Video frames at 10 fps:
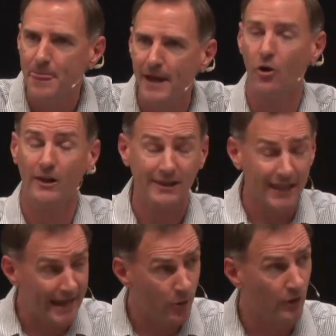and I
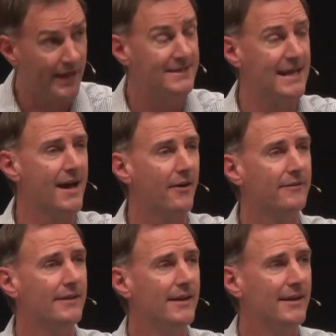lay all that down,
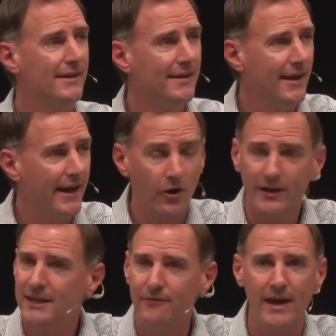and I
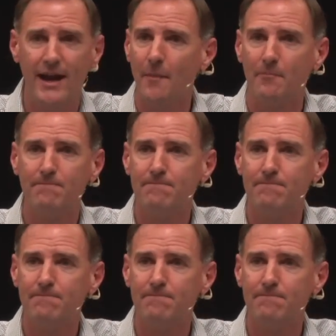give that up,